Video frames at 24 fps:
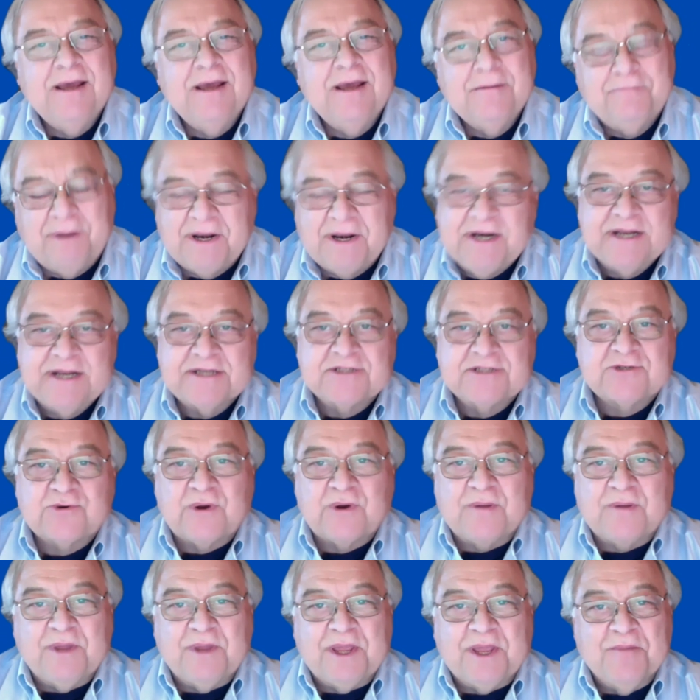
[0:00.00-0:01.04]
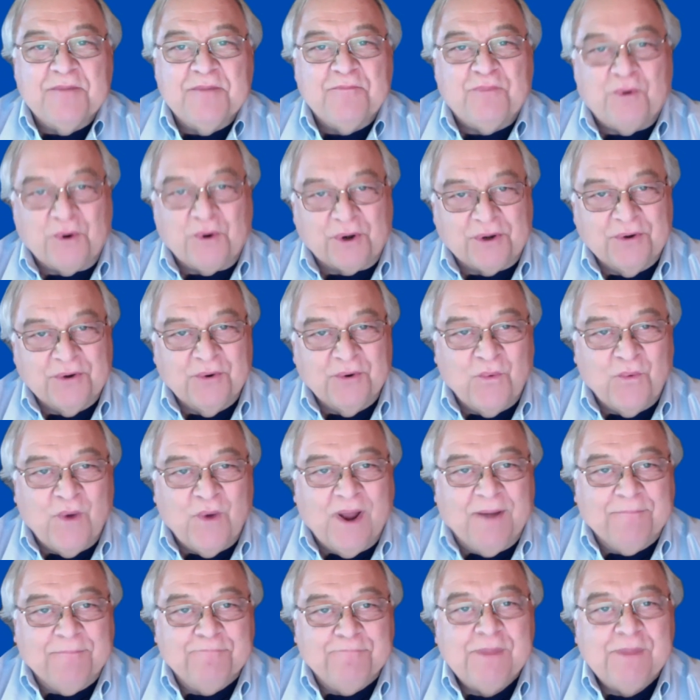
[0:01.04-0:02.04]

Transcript: but an extremely important one.